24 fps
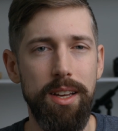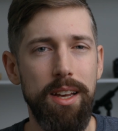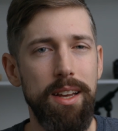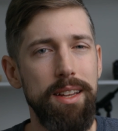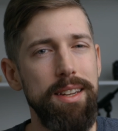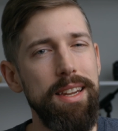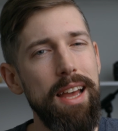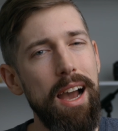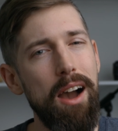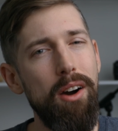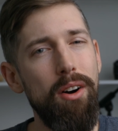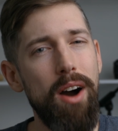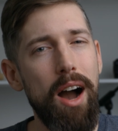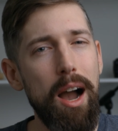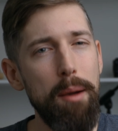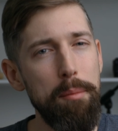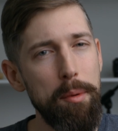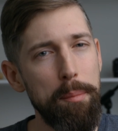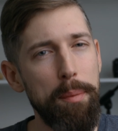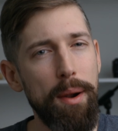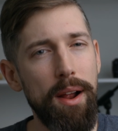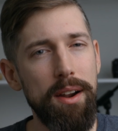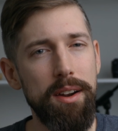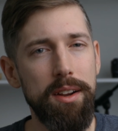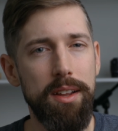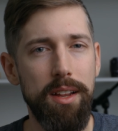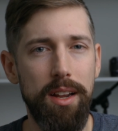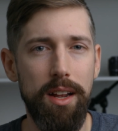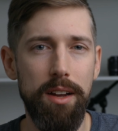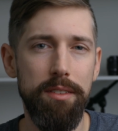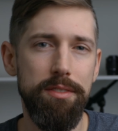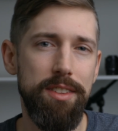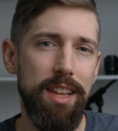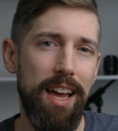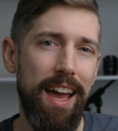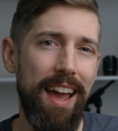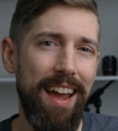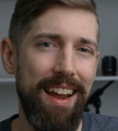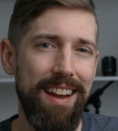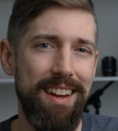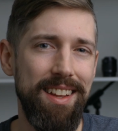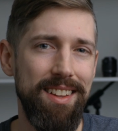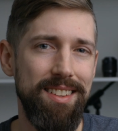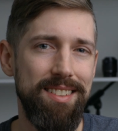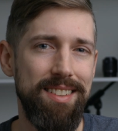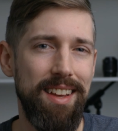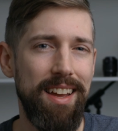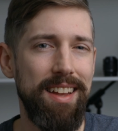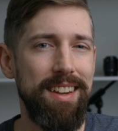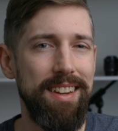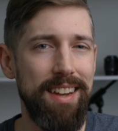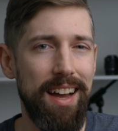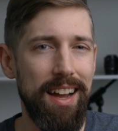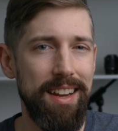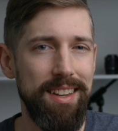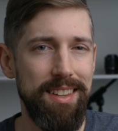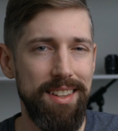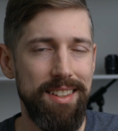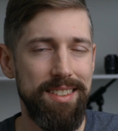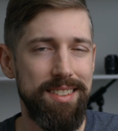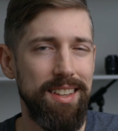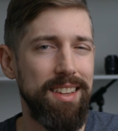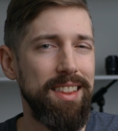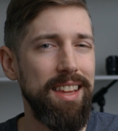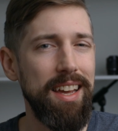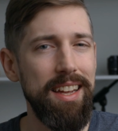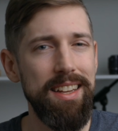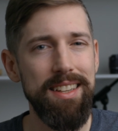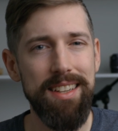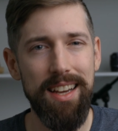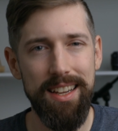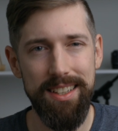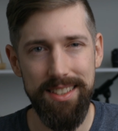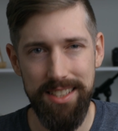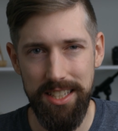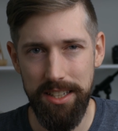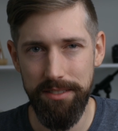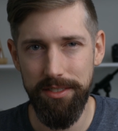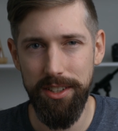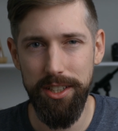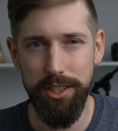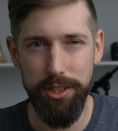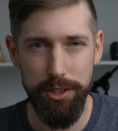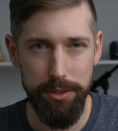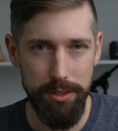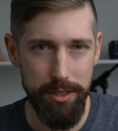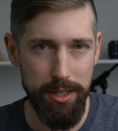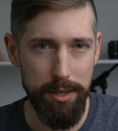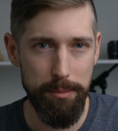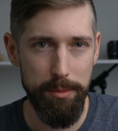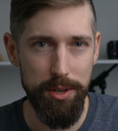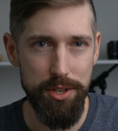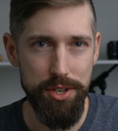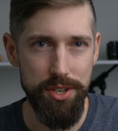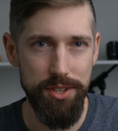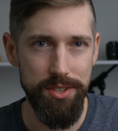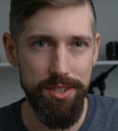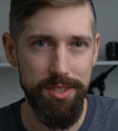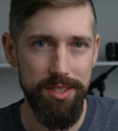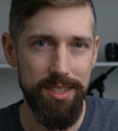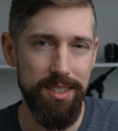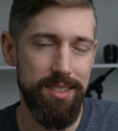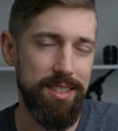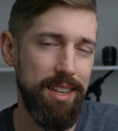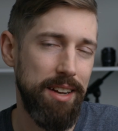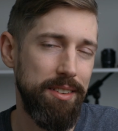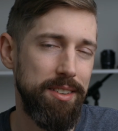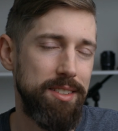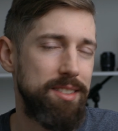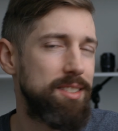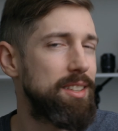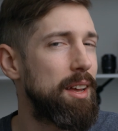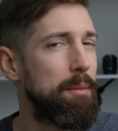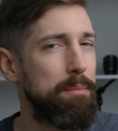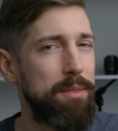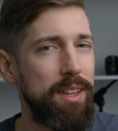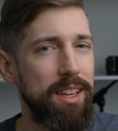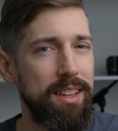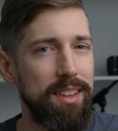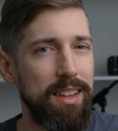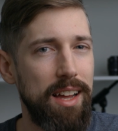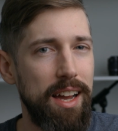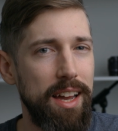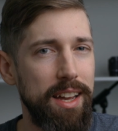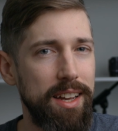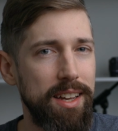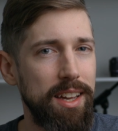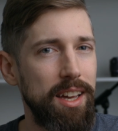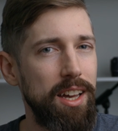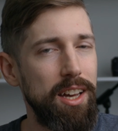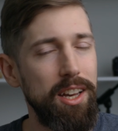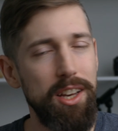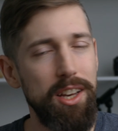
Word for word: Now, I'm a product of the 80s and 90s late night TV guru commercials that sounded something like,